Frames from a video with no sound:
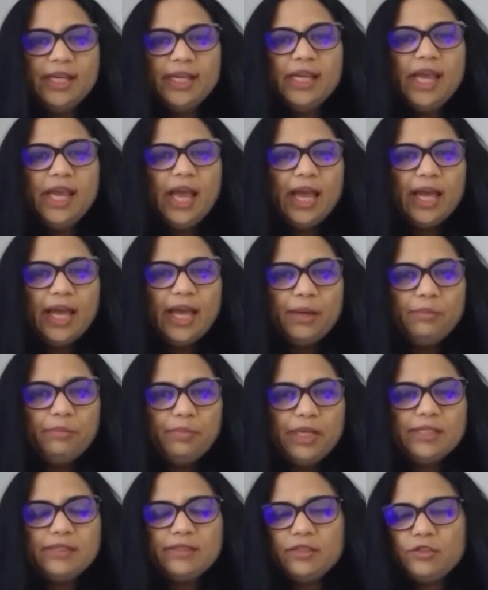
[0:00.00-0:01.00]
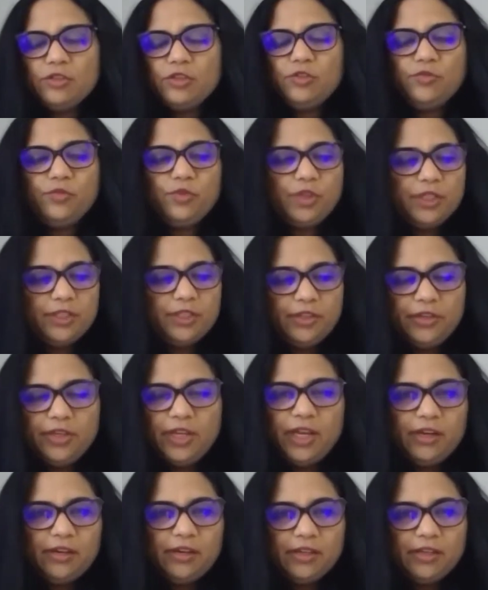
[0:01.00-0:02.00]
and be successful in their
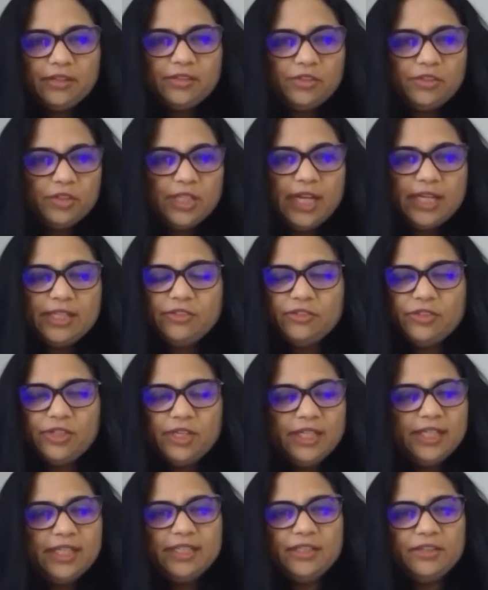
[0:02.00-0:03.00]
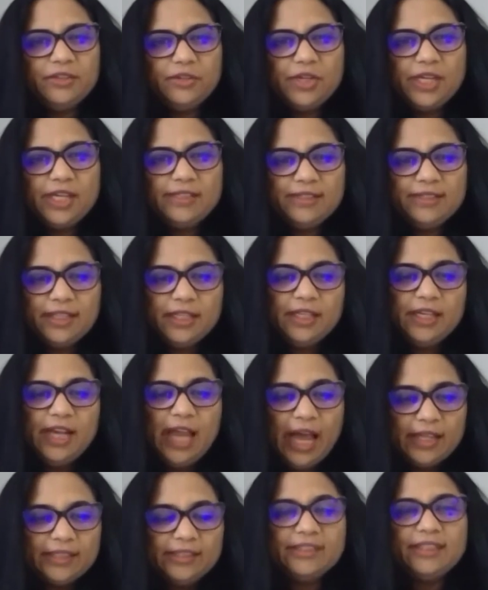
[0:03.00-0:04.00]
career. So that's really the reason.
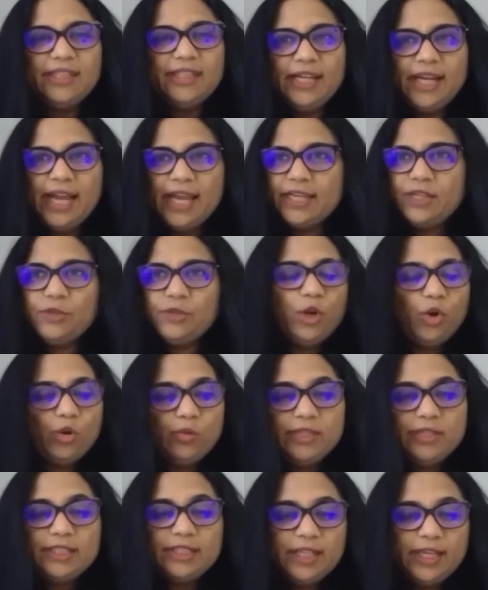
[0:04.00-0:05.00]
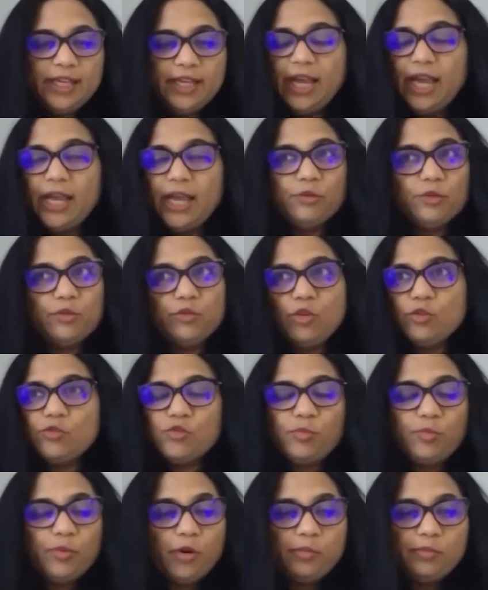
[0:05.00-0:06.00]
Other than I could always say I was also
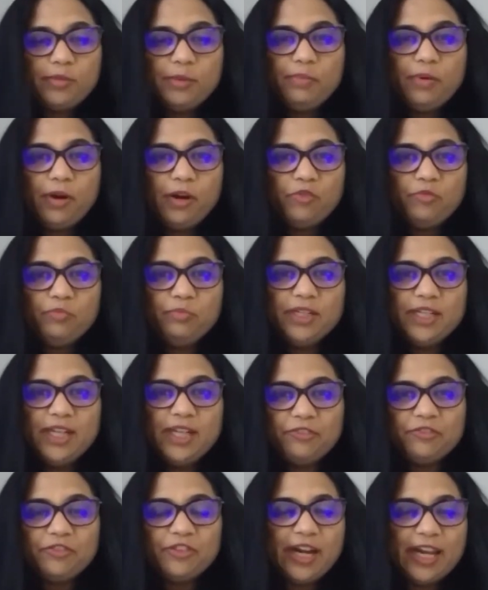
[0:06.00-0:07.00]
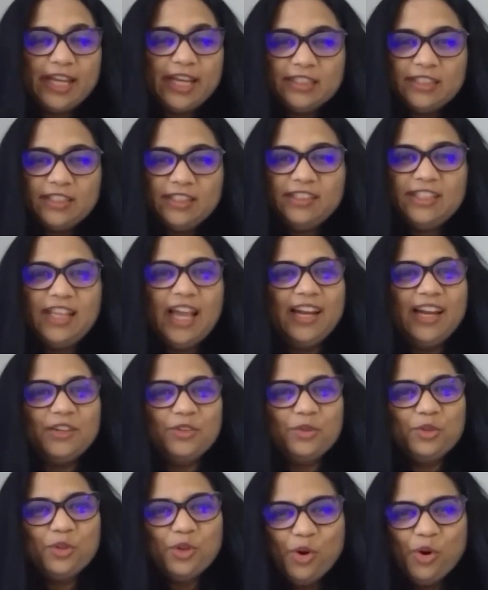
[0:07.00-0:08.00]
probably part of midlife crisis. I
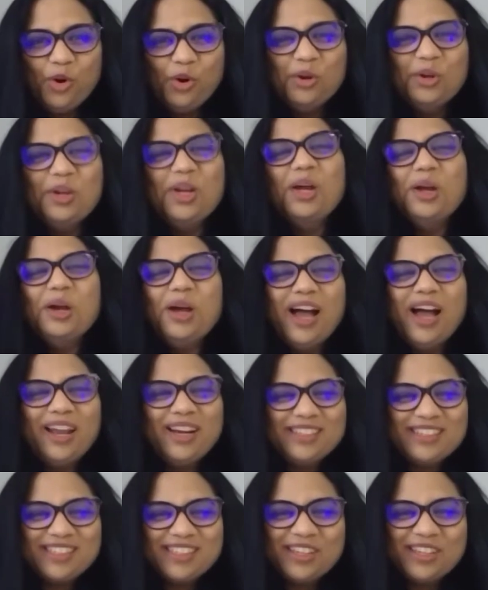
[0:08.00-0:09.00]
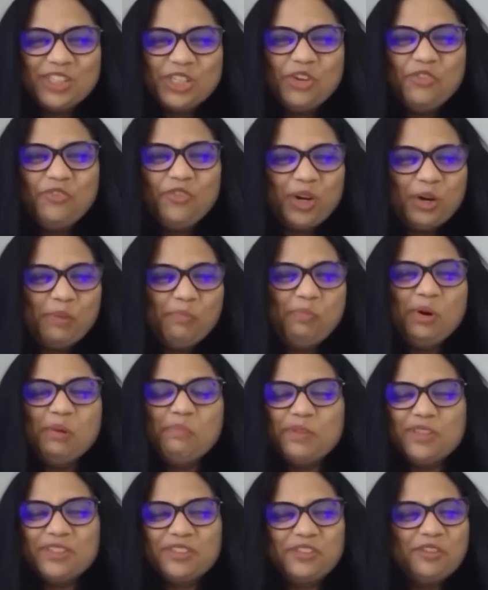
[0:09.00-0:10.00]
don't know. And searching for a
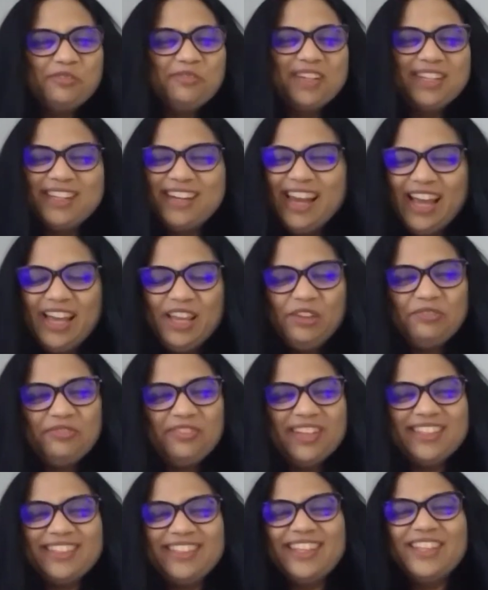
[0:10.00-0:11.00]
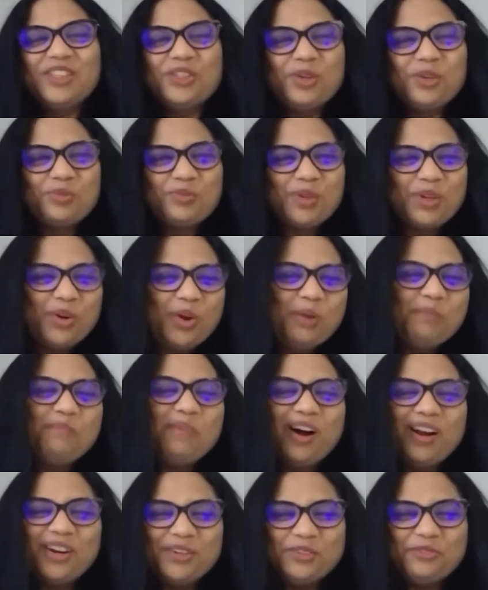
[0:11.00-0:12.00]
purpose-driven life. I think those were all
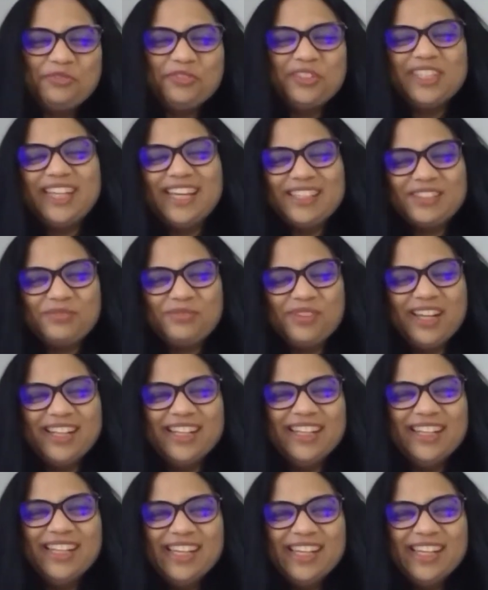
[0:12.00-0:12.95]
part of it as well.